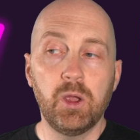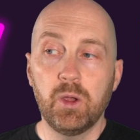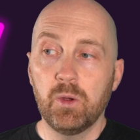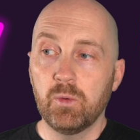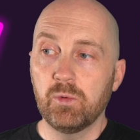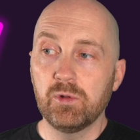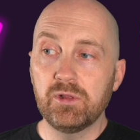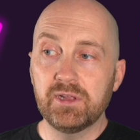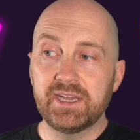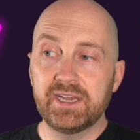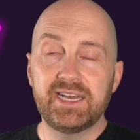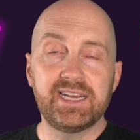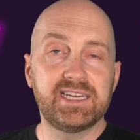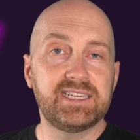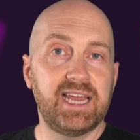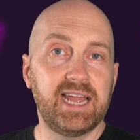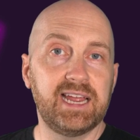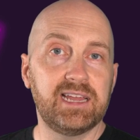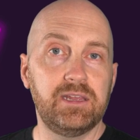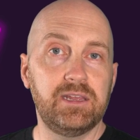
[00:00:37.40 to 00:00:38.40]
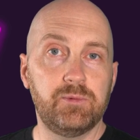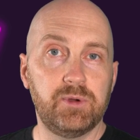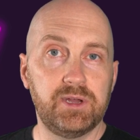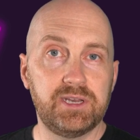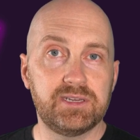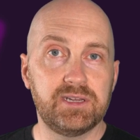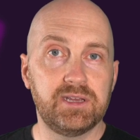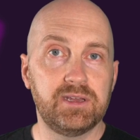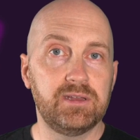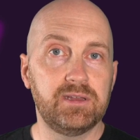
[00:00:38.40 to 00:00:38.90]
We'll look at exactly
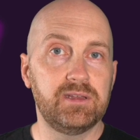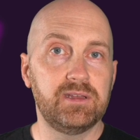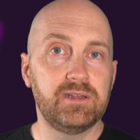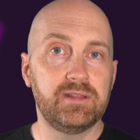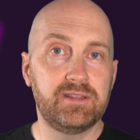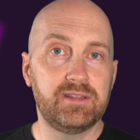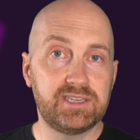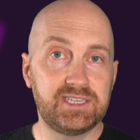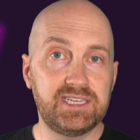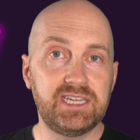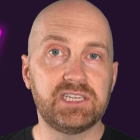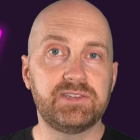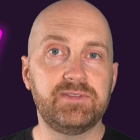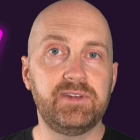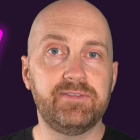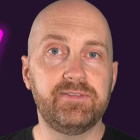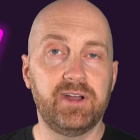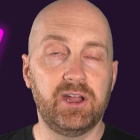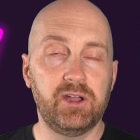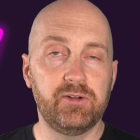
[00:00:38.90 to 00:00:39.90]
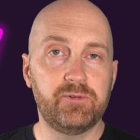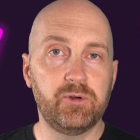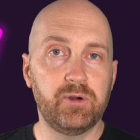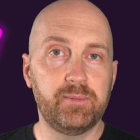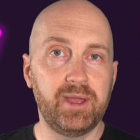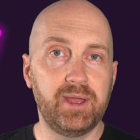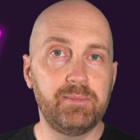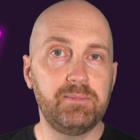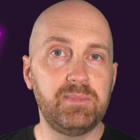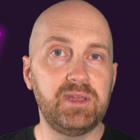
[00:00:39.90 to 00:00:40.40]
what the CSV file
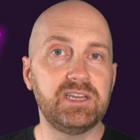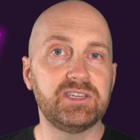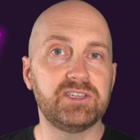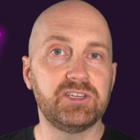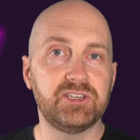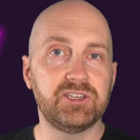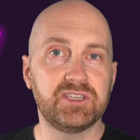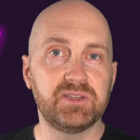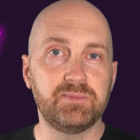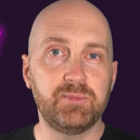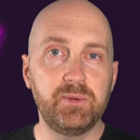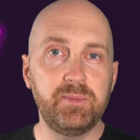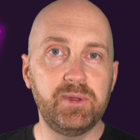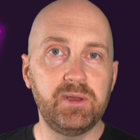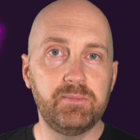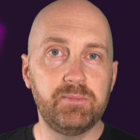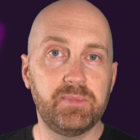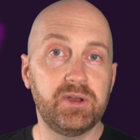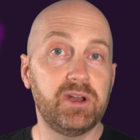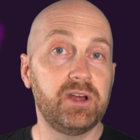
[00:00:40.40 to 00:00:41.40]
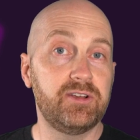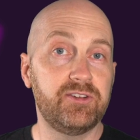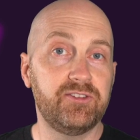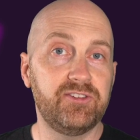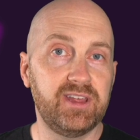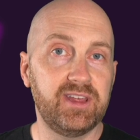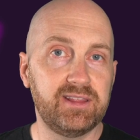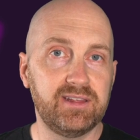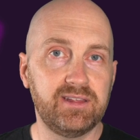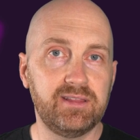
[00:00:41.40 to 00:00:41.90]
format means in just a moment, but
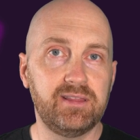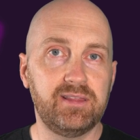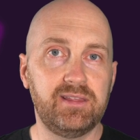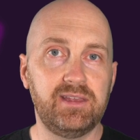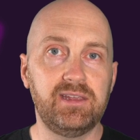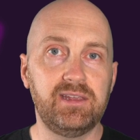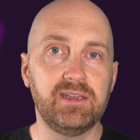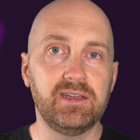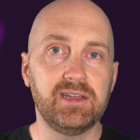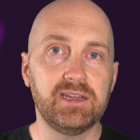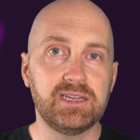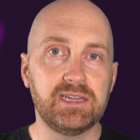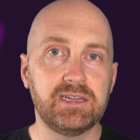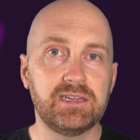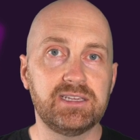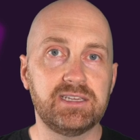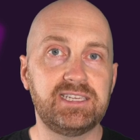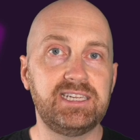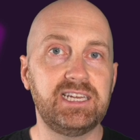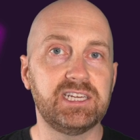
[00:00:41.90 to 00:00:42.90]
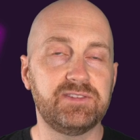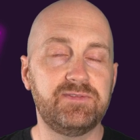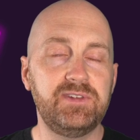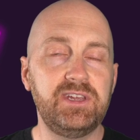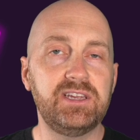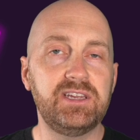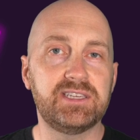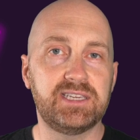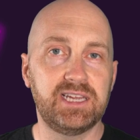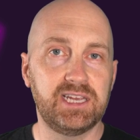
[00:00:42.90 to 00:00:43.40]
understand that the
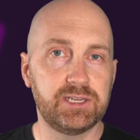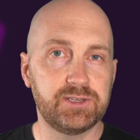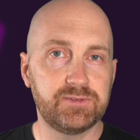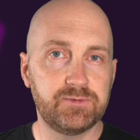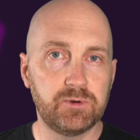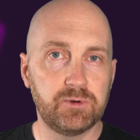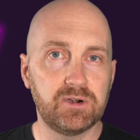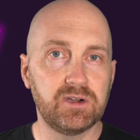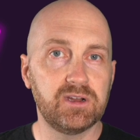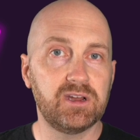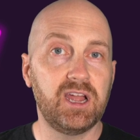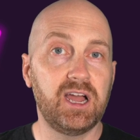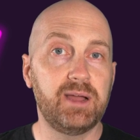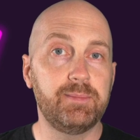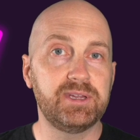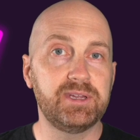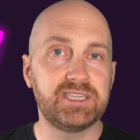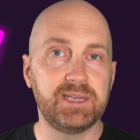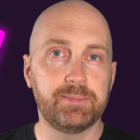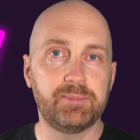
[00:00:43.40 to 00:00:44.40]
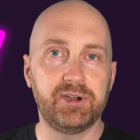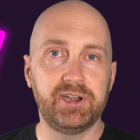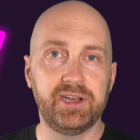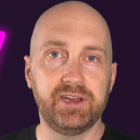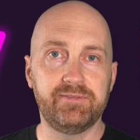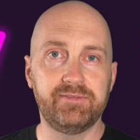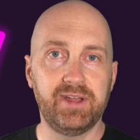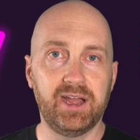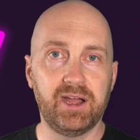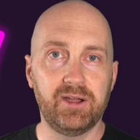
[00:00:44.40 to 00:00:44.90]
CSV stands for comma
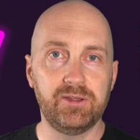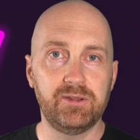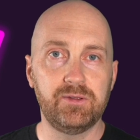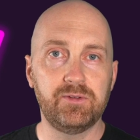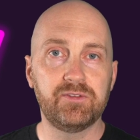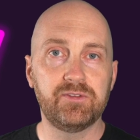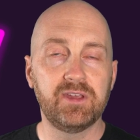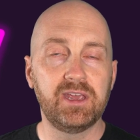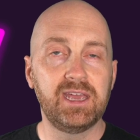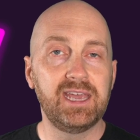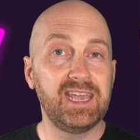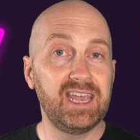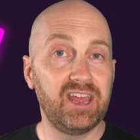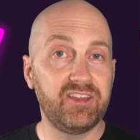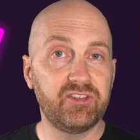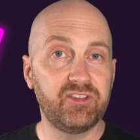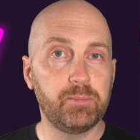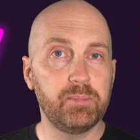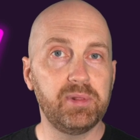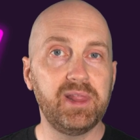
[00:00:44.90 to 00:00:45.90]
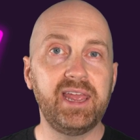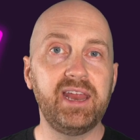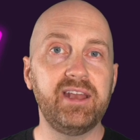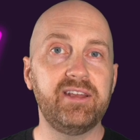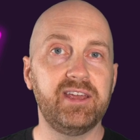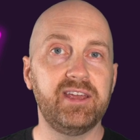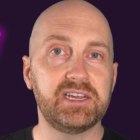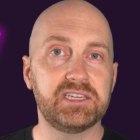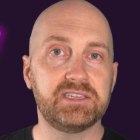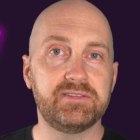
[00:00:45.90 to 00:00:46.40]
separated values. It's a plain
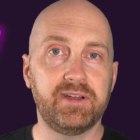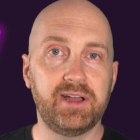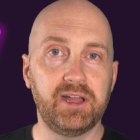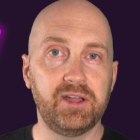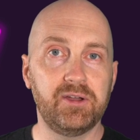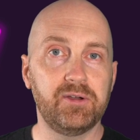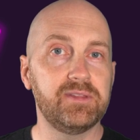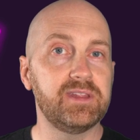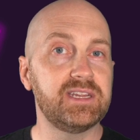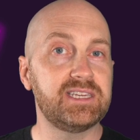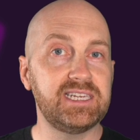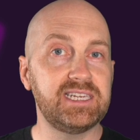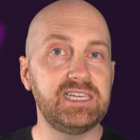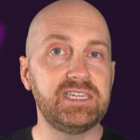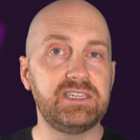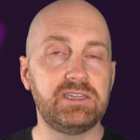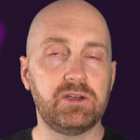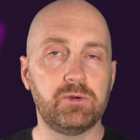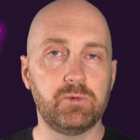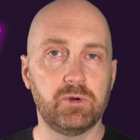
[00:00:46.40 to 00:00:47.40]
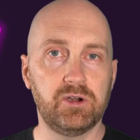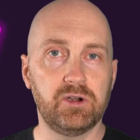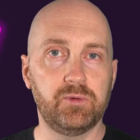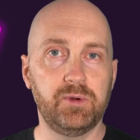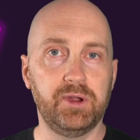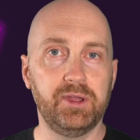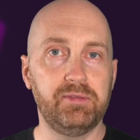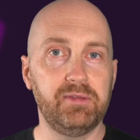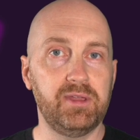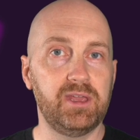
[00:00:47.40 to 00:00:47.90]
text file that's easy to work
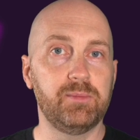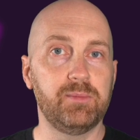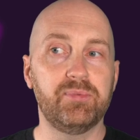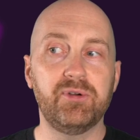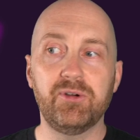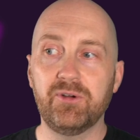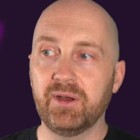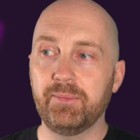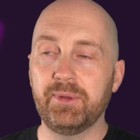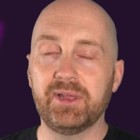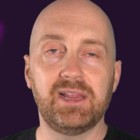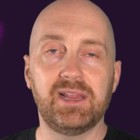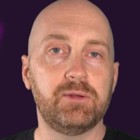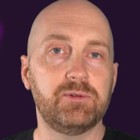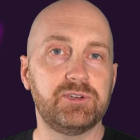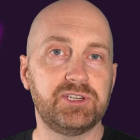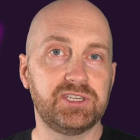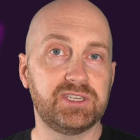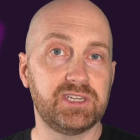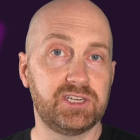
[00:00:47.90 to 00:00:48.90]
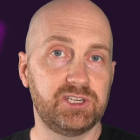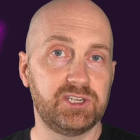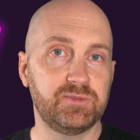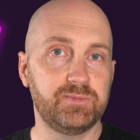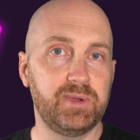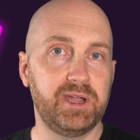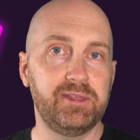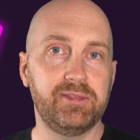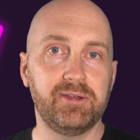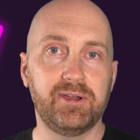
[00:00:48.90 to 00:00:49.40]
with in programming languages such as
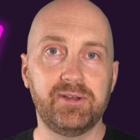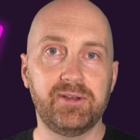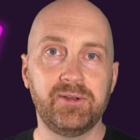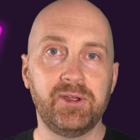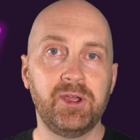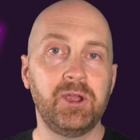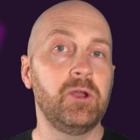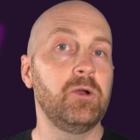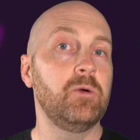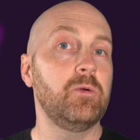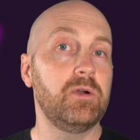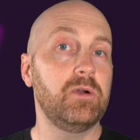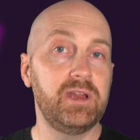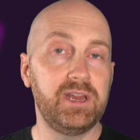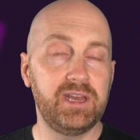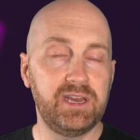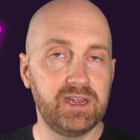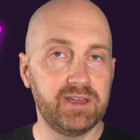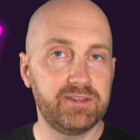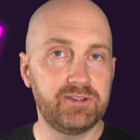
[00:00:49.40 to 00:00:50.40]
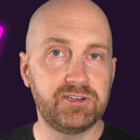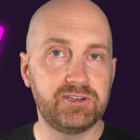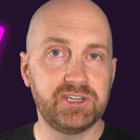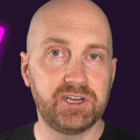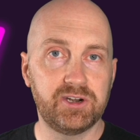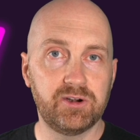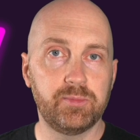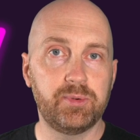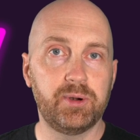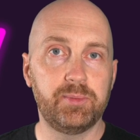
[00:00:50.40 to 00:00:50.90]
Python or any other
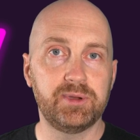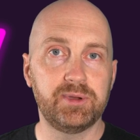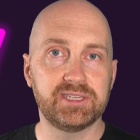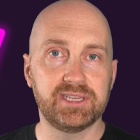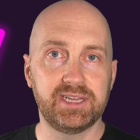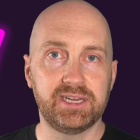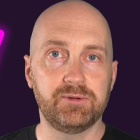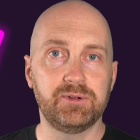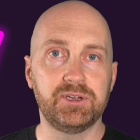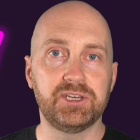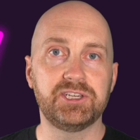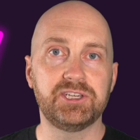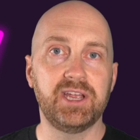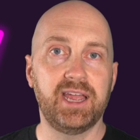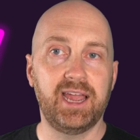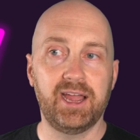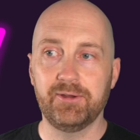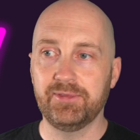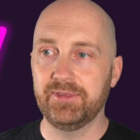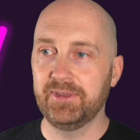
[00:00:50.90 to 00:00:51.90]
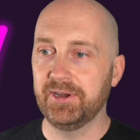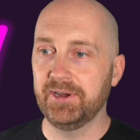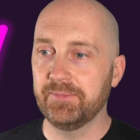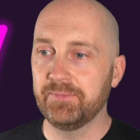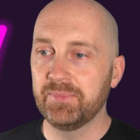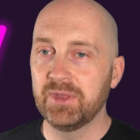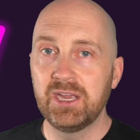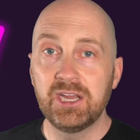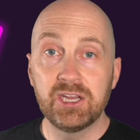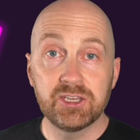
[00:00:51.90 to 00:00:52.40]
general purpose language out there.
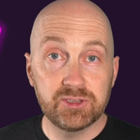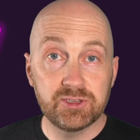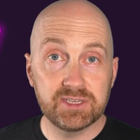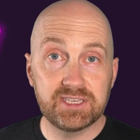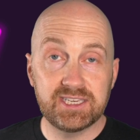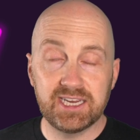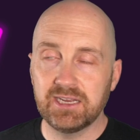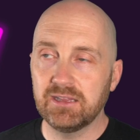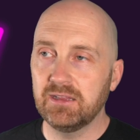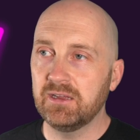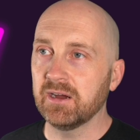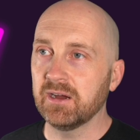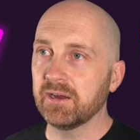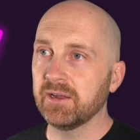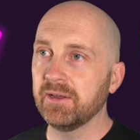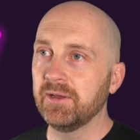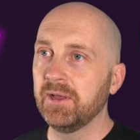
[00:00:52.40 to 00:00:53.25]
So let's take a look.